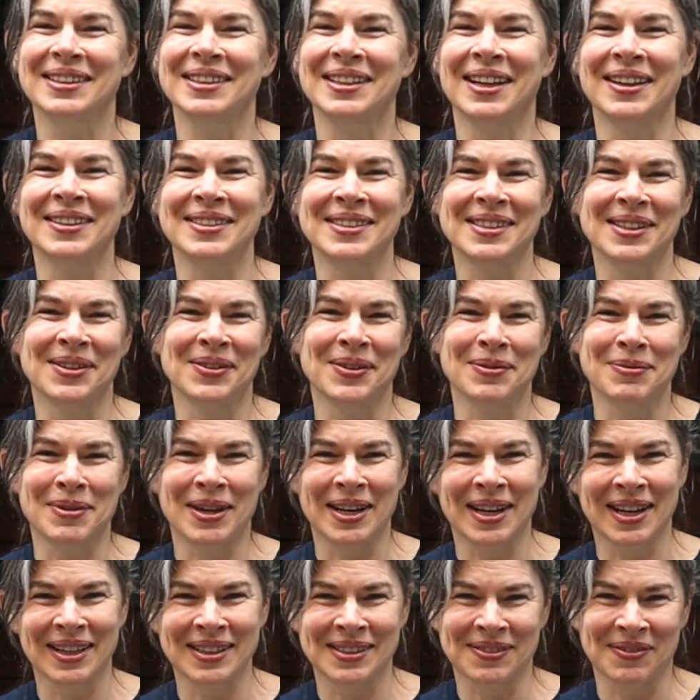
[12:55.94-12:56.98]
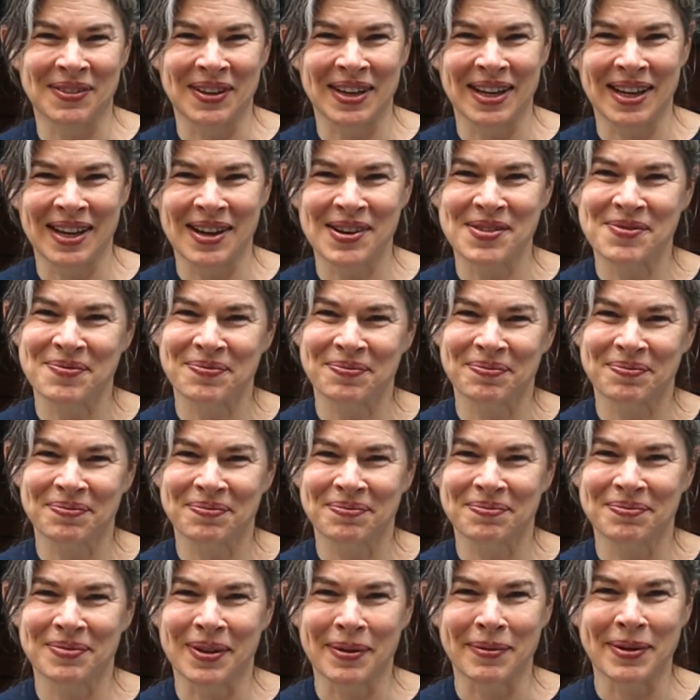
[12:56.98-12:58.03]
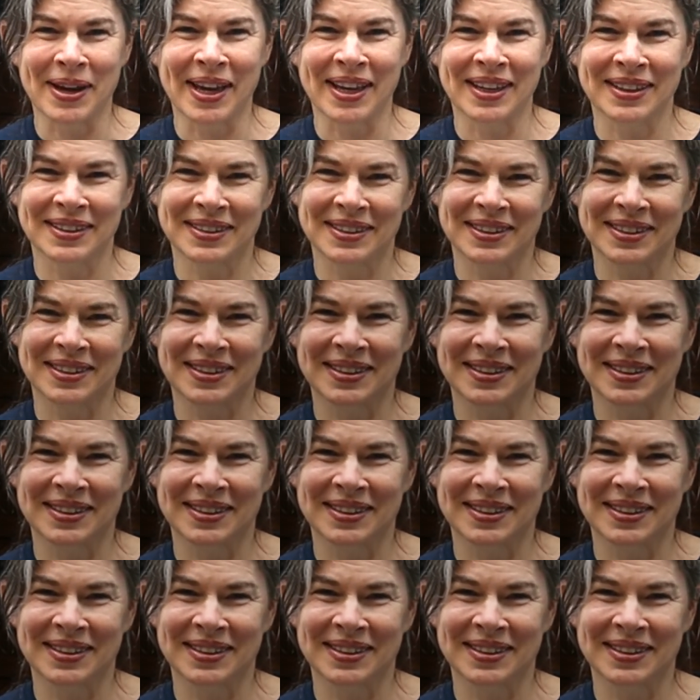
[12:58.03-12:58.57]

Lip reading: I'll see you in my next video. Bye-bye.